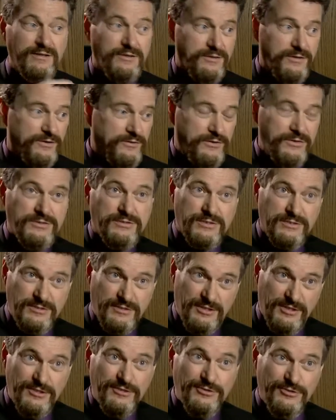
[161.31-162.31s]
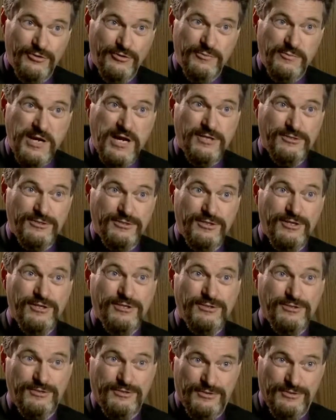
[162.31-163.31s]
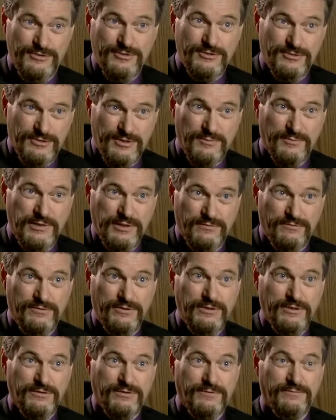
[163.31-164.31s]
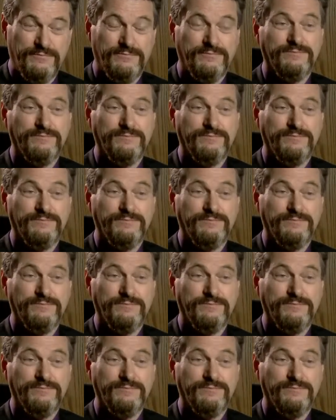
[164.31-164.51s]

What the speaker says: no, this isn't in your imagination, this is something real.